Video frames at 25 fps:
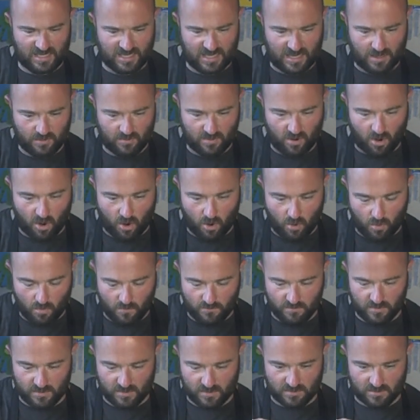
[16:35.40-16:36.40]
out
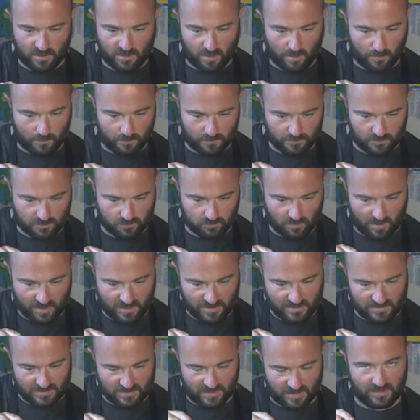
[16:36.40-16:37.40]
over the top.
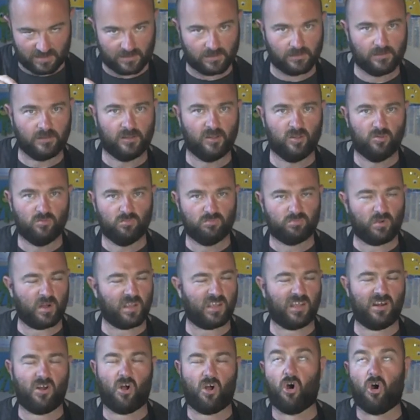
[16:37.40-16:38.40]
Crazy.
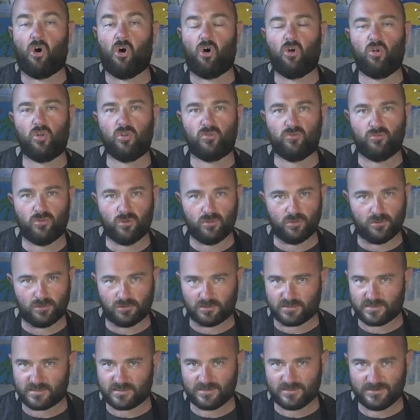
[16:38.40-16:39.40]
Breaking all the
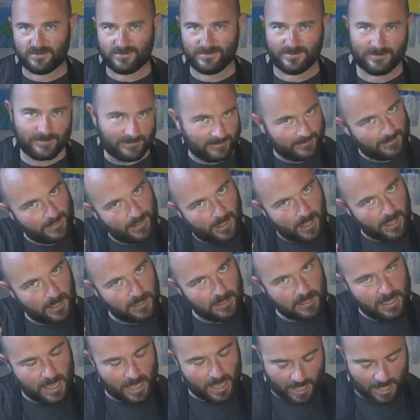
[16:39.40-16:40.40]
rules.
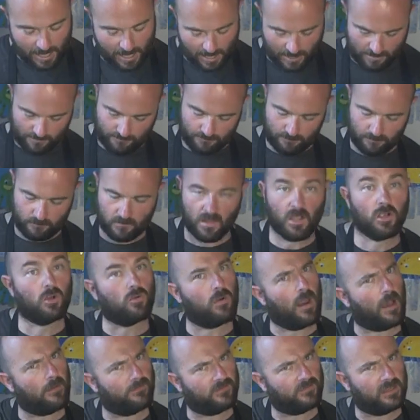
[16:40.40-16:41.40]
Yeah.
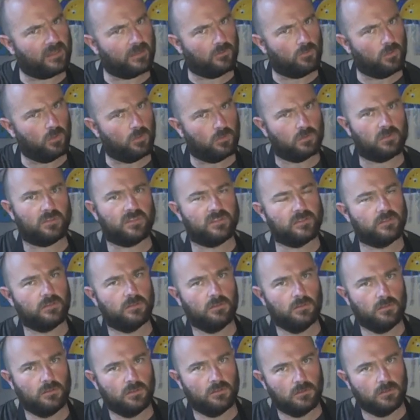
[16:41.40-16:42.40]
Crafting rules.
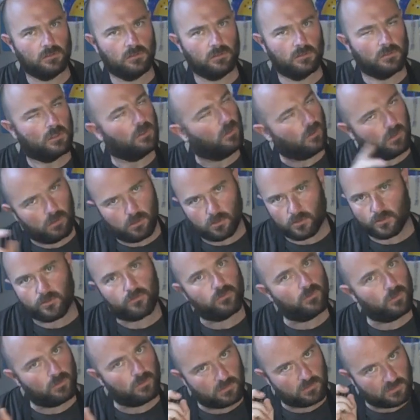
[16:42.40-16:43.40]
All other
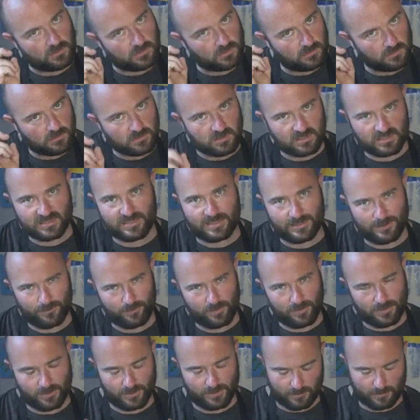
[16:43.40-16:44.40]
rules still
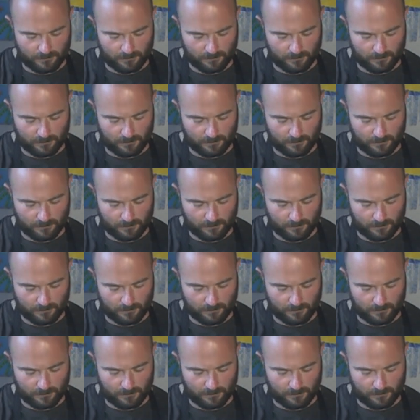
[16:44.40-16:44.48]
apply.